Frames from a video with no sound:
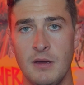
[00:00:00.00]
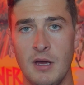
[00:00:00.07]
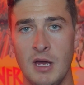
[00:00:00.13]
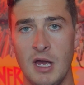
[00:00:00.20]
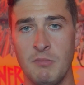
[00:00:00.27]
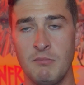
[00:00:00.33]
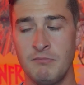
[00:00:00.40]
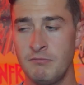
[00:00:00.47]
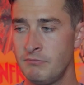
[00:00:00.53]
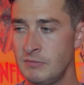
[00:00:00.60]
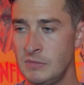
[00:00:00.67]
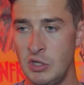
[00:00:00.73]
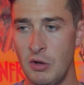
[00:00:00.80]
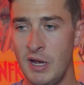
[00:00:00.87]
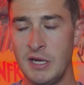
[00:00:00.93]
um,
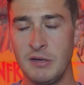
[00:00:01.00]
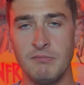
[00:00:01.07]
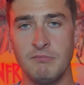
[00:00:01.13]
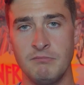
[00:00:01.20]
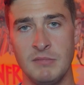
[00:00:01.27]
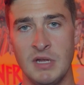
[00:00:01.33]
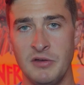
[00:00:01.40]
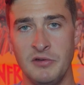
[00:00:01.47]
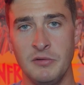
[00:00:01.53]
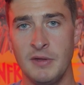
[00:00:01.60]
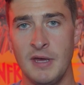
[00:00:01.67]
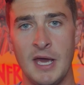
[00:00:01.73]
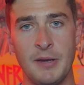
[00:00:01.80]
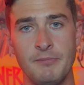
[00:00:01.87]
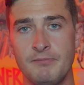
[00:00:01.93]
go ahead and, and do
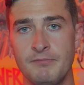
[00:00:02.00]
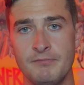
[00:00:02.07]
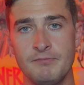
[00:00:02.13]
that.